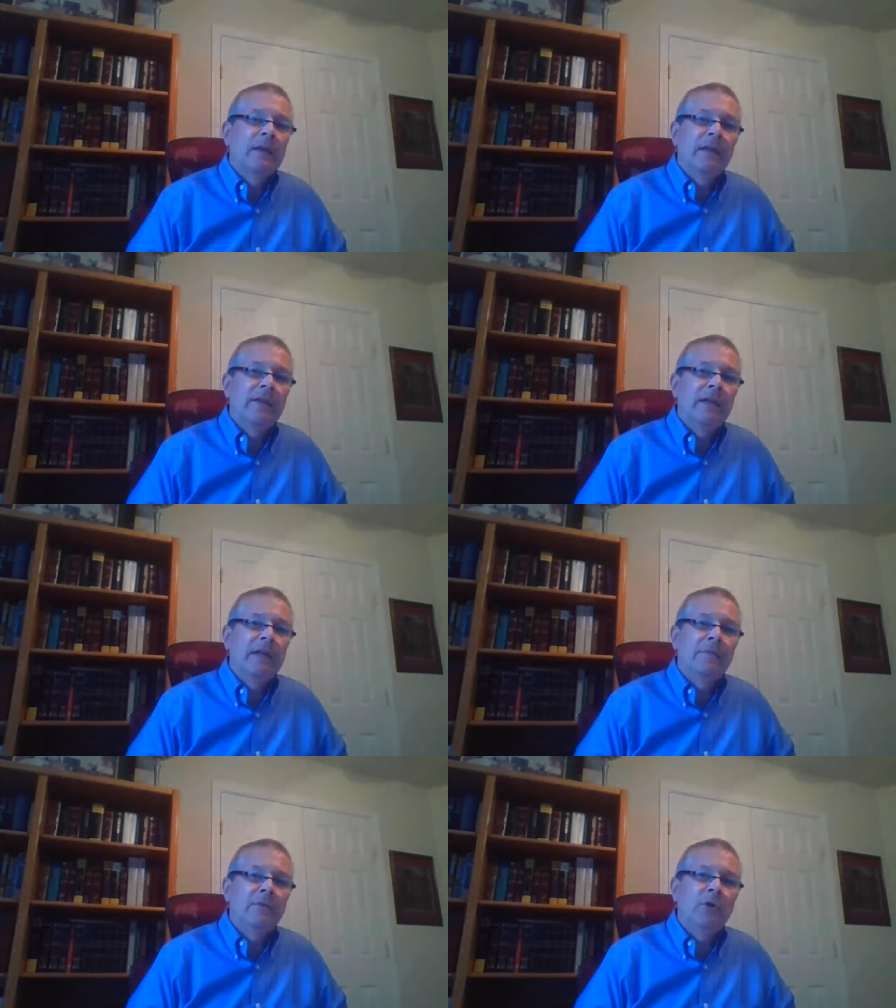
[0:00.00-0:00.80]

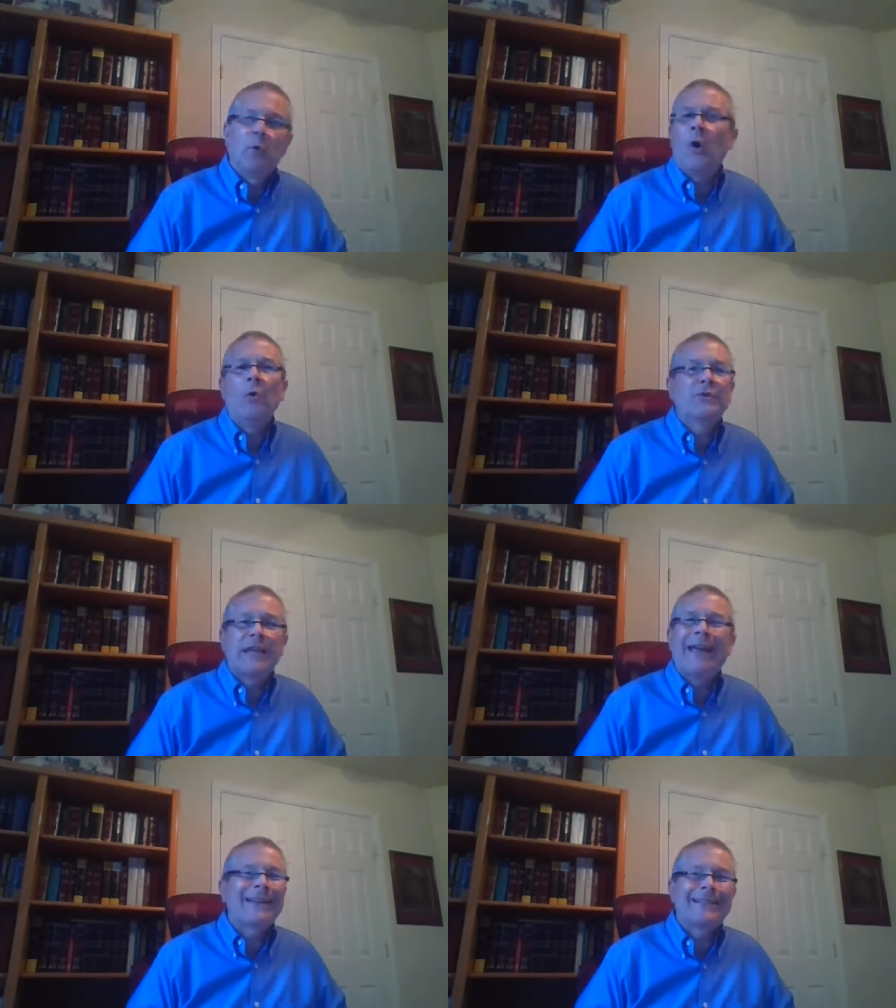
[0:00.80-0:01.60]
the gross
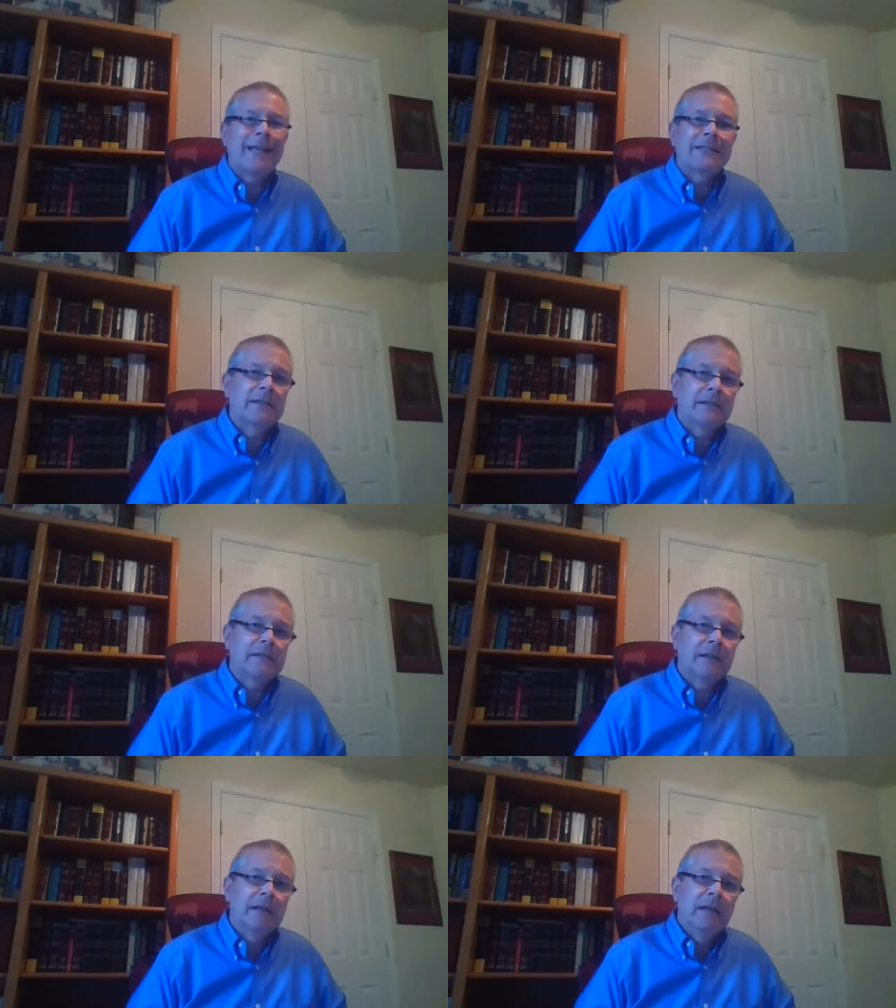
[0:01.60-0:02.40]

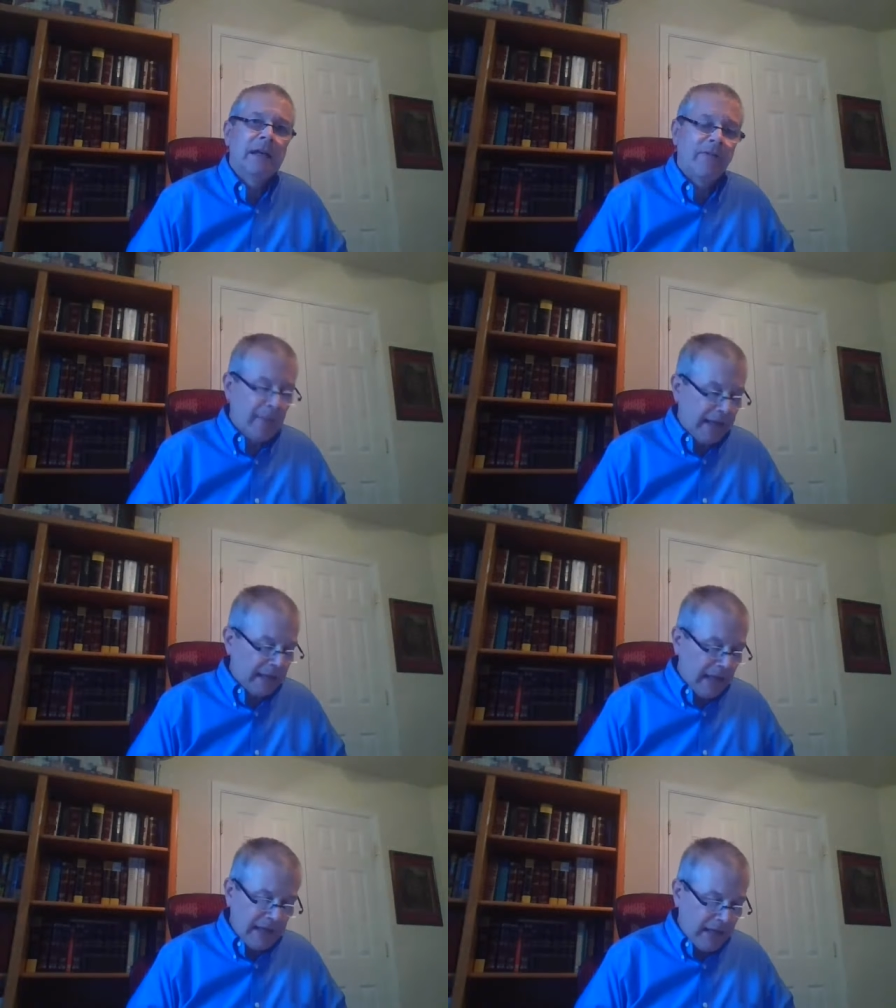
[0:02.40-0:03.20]
excesses of a man
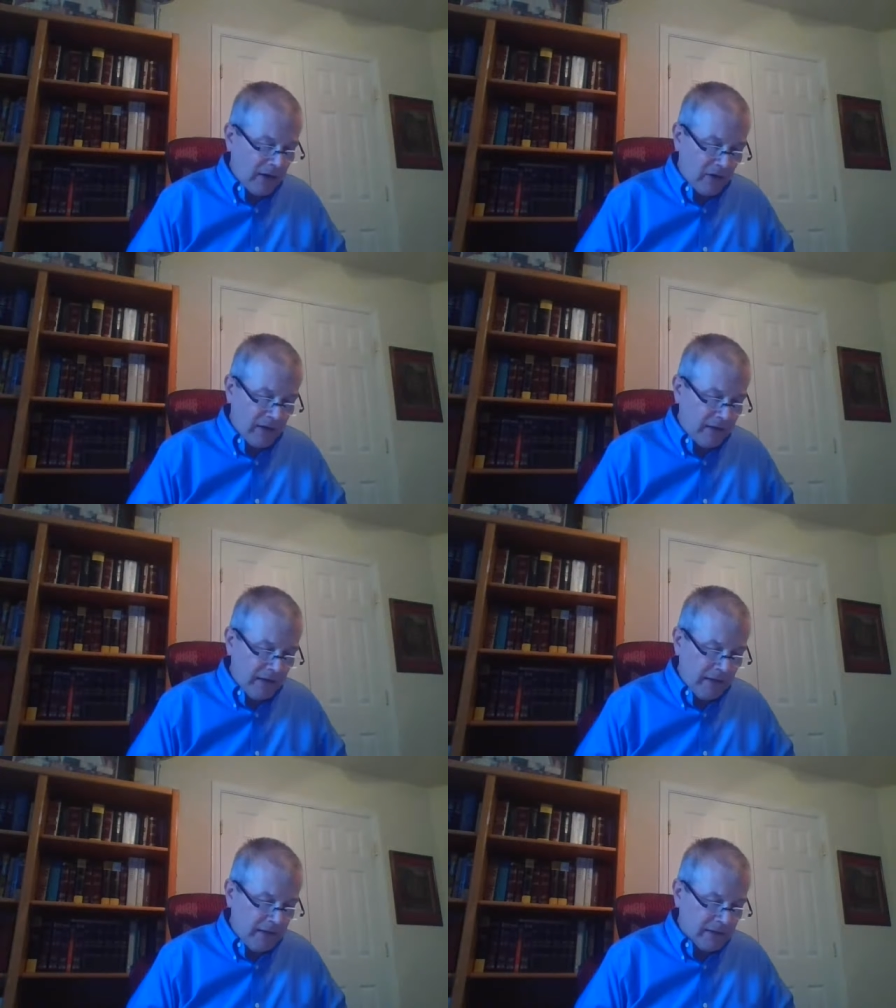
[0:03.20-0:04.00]
like Herod
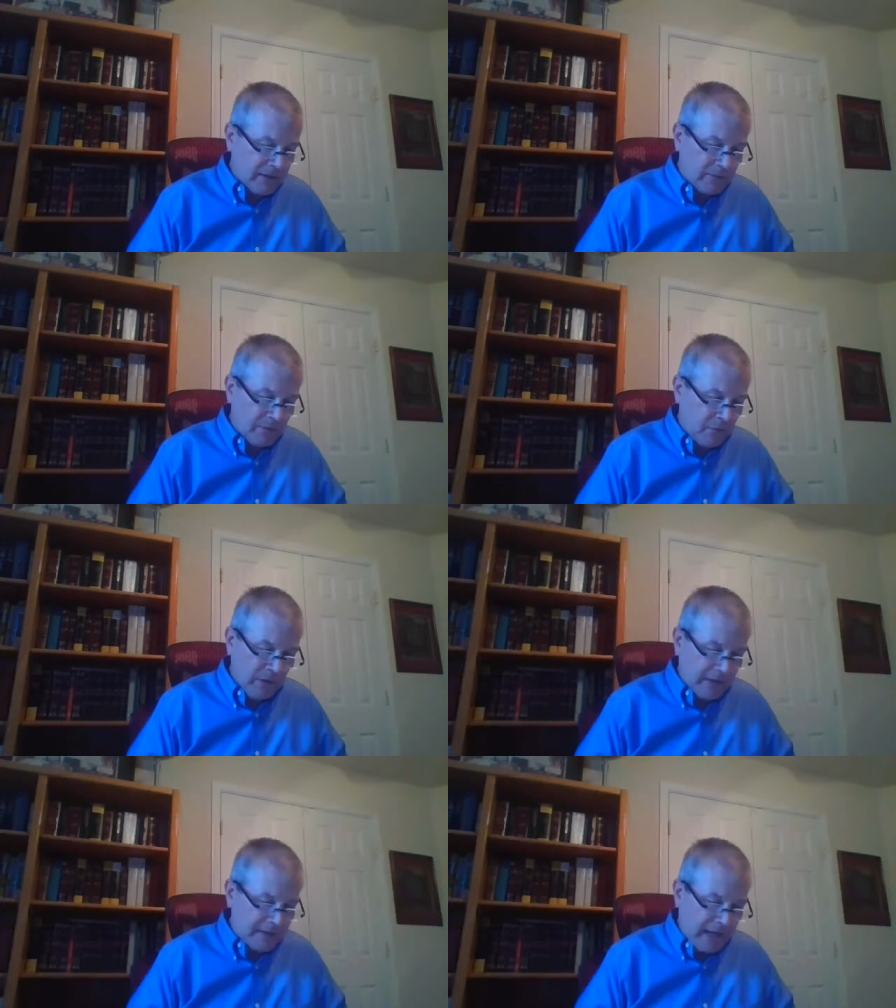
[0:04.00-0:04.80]
is
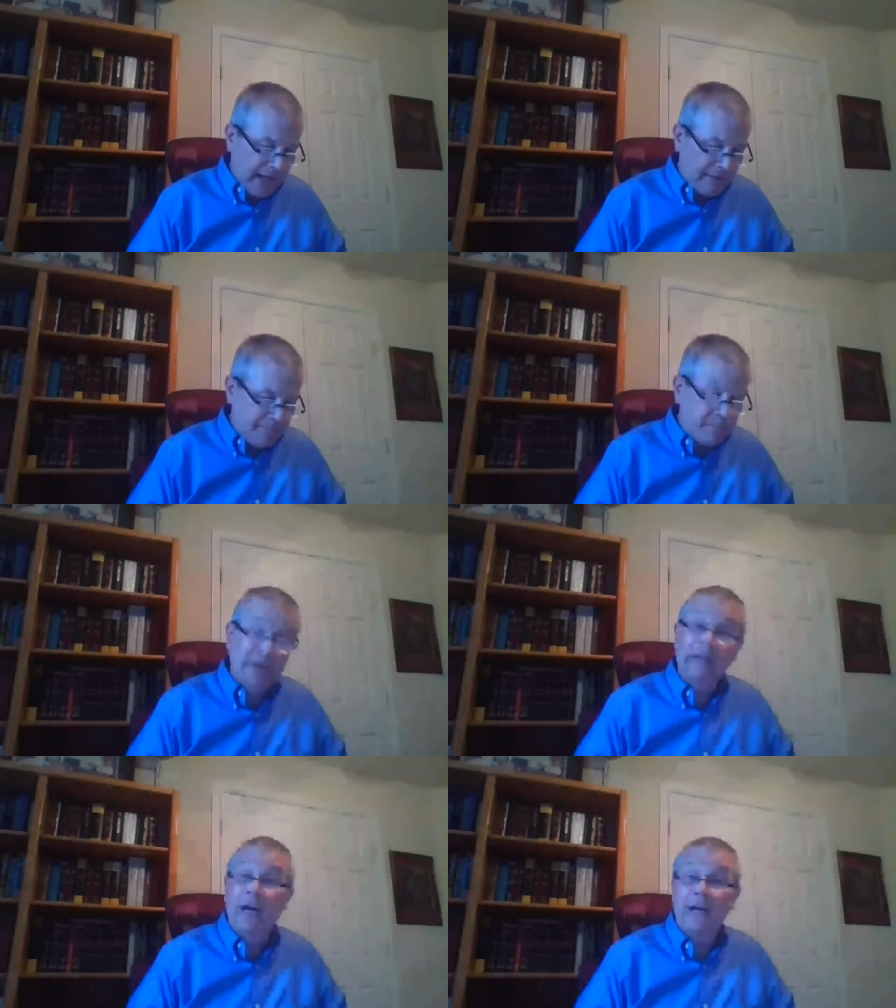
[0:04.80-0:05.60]
really sad.
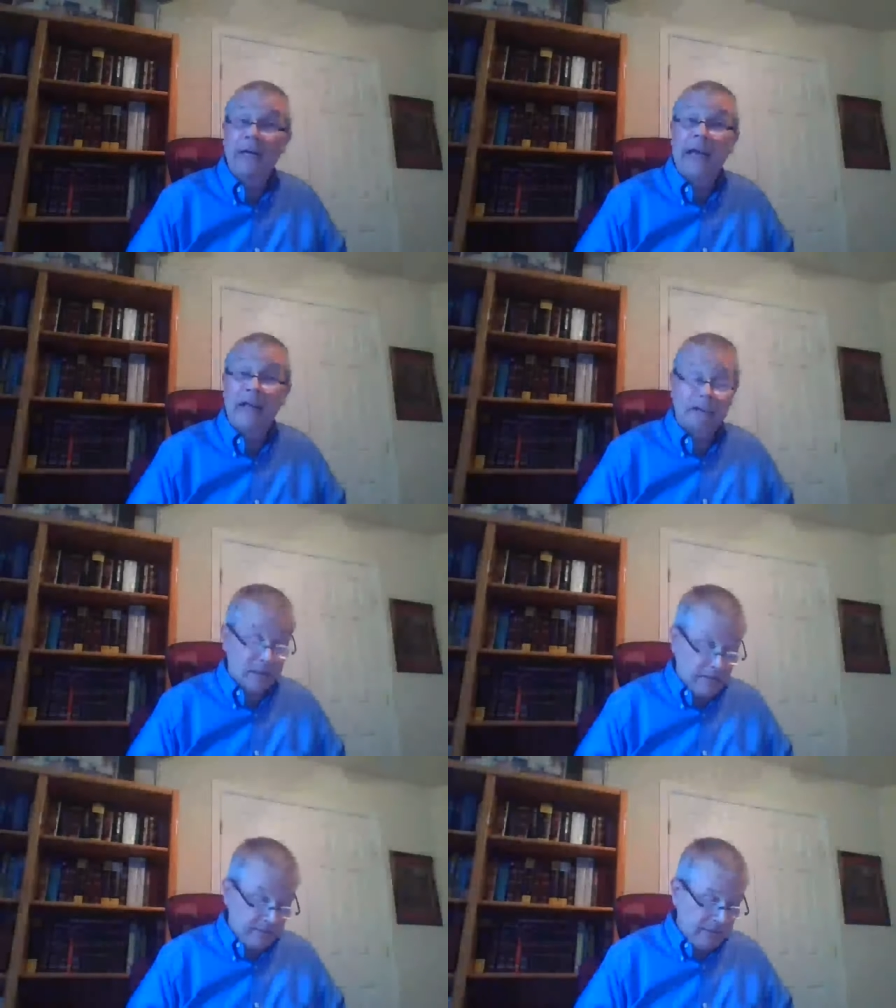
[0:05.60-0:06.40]
But God
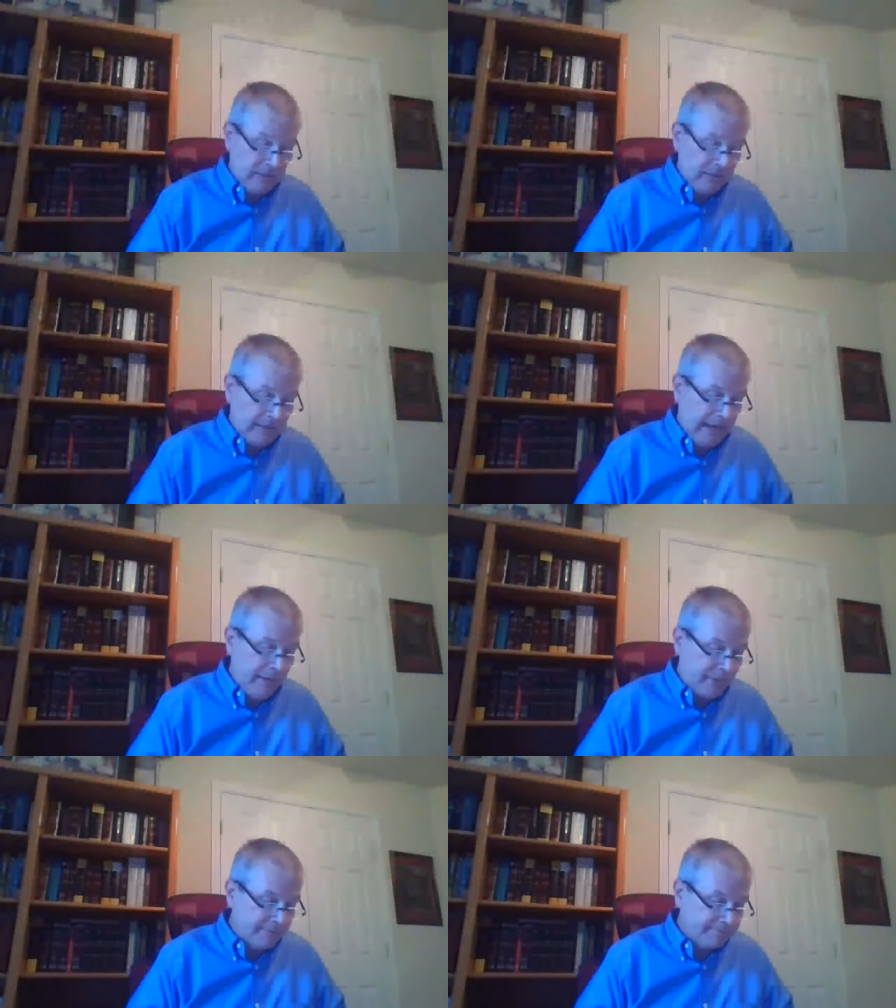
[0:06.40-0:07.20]
allows it to
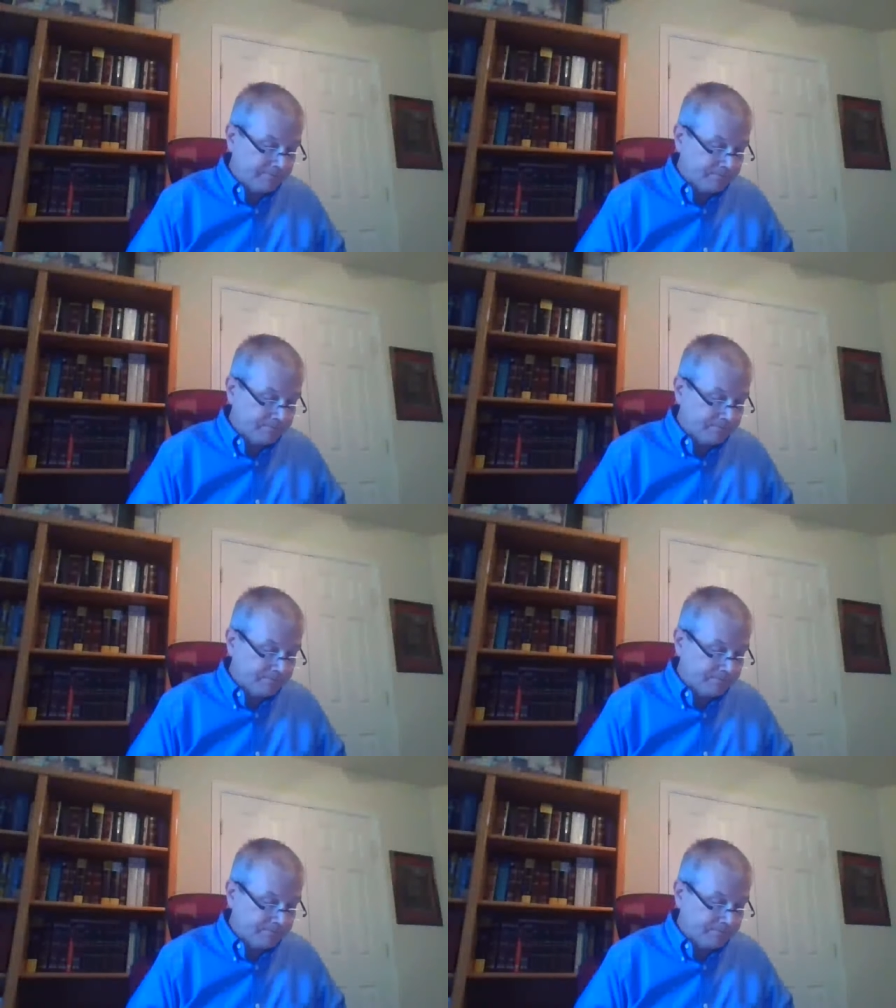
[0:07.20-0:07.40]
happen.